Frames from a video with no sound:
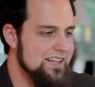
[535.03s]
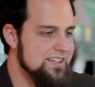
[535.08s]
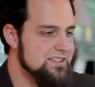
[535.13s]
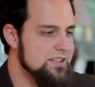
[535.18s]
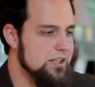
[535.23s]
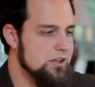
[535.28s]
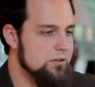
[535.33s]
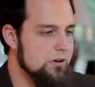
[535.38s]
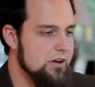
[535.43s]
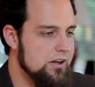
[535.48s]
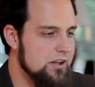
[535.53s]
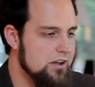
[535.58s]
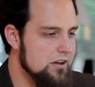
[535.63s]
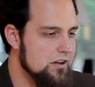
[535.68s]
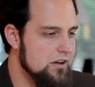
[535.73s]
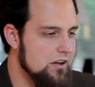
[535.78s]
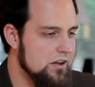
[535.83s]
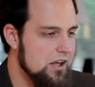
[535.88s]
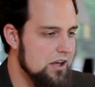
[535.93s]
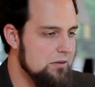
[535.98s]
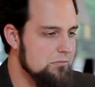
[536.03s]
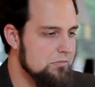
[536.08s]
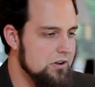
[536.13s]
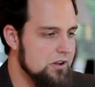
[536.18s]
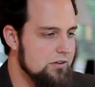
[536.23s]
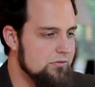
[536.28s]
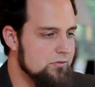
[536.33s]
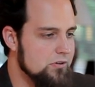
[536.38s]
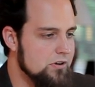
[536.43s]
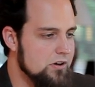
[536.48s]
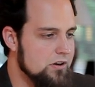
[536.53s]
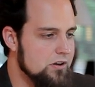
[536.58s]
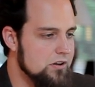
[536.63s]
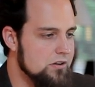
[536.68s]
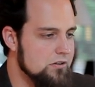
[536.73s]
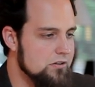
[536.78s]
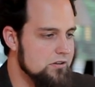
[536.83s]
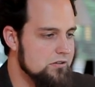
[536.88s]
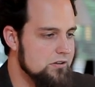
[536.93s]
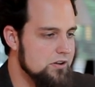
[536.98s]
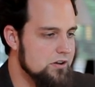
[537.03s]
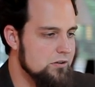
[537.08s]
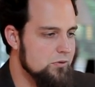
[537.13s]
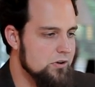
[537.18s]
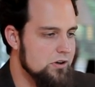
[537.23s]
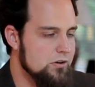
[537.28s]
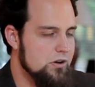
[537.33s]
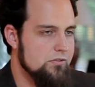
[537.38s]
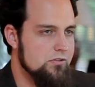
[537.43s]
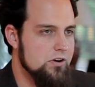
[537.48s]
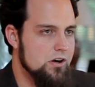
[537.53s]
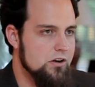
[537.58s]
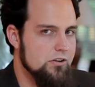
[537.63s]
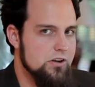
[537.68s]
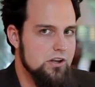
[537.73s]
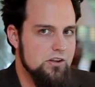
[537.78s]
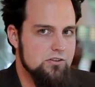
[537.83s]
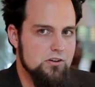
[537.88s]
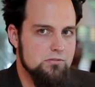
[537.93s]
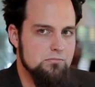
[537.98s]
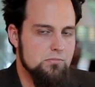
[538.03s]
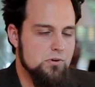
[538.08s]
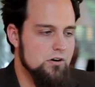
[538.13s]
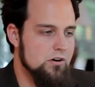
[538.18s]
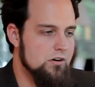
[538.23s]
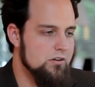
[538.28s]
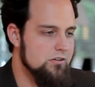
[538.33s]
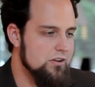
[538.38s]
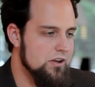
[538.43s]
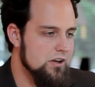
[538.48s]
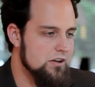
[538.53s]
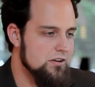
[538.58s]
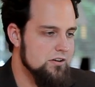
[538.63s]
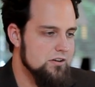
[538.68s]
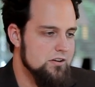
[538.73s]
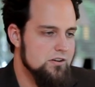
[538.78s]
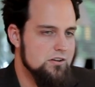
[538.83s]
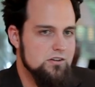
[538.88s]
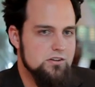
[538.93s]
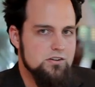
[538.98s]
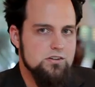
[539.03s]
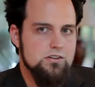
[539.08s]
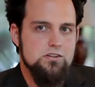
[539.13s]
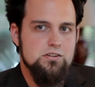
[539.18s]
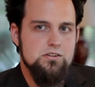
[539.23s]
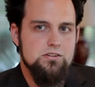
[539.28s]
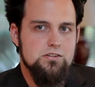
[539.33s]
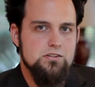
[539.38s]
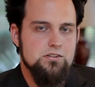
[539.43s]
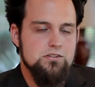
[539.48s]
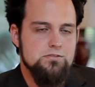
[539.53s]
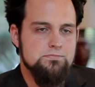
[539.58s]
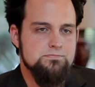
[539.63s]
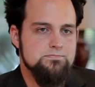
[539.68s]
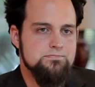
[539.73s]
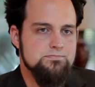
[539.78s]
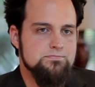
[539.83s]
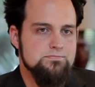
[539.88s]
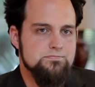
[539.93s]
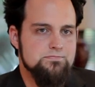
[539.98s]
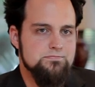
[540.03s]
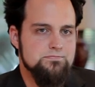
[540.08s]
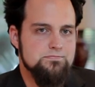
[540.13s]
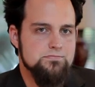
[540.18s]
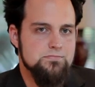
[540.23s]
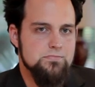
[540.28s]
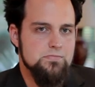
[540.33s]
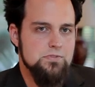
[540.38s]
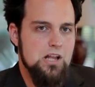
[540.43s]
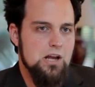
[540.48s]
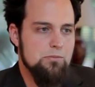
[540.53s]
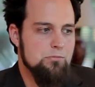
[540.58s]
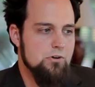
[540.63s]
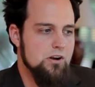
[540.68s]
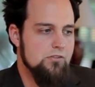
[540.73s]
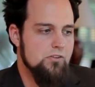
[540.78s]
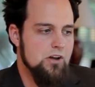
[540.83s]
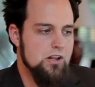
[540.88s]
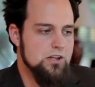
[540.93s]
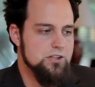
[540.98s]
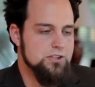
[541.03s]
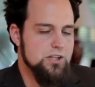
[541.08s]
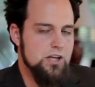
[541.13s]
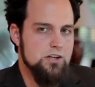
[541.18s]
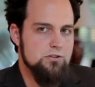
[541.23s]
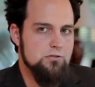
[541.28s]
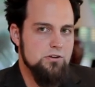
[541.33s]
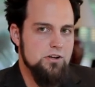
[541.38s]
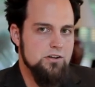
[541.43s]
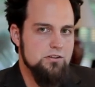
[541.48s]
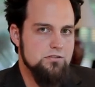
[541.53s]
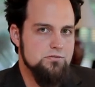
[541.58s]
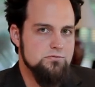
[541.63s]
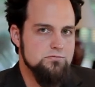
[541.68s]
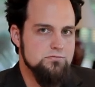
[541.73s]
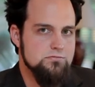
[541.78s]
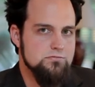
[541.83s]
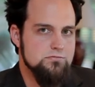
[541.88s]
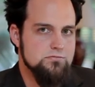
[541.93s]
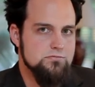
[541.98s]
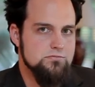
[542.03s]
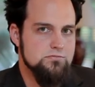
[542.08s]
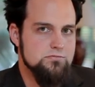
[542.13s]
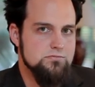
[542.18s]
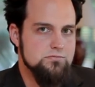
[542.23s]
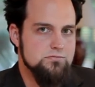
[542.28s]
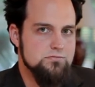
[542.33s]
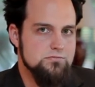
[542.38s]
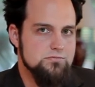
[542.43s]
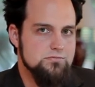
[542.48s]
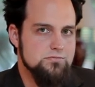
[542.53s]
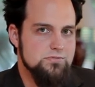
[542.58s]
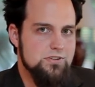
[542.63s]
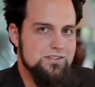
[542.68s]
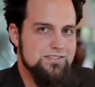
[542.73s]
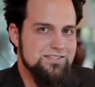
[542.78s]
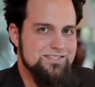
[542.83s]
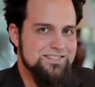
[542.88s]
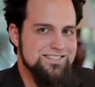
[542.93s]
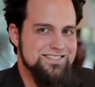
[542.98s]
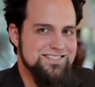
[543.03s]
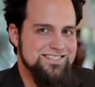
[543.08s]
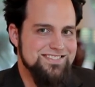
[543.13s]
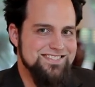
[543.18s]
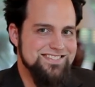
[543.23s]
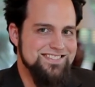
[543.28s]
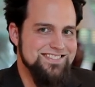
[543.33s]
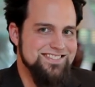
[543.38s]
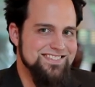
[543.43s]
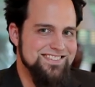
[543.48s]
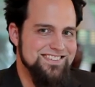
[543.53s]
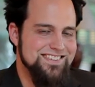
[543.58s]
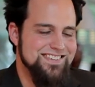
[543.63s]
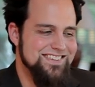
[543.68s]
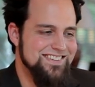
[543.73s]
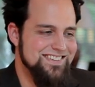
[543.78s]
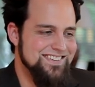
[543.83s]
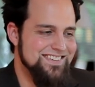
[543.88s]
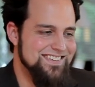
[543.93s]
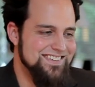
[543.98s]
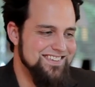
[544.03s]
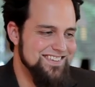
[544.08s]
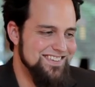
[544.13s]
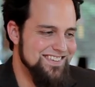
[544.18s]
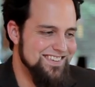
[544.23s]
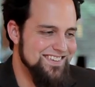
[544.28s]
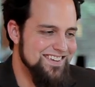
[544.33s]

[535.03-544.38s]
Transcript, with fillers: accelerating, and I can't believe we're not on the. You know, we don't have colonies on Mars yet. Hmm. Library of Alexandria. Too busy fighting over oil here.